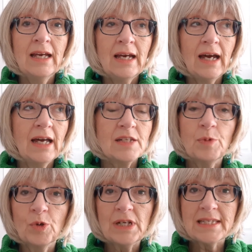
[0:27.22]
And
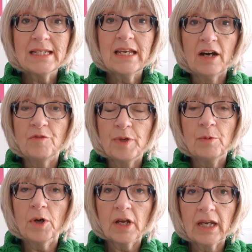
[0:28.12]
more recently, I've
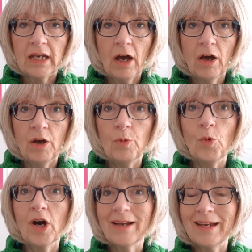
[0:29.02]
been working at home,
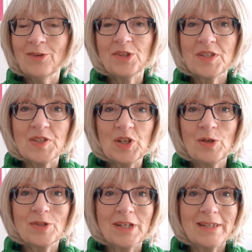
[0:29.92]
working with the
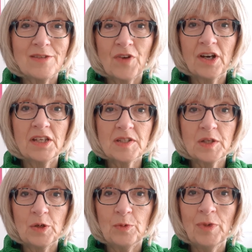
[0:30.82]
students via
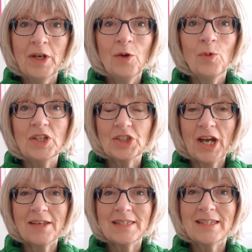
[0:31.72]
Zoom, which
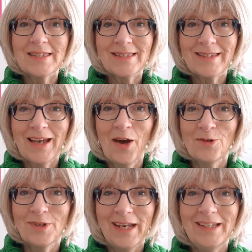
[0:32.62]
has its
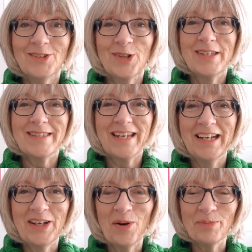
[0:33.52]
own
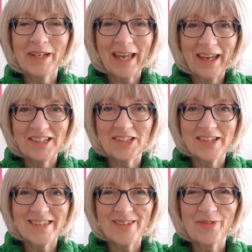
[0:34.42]
interesting
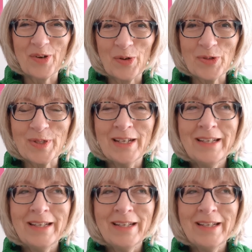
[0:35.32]
complications, of course.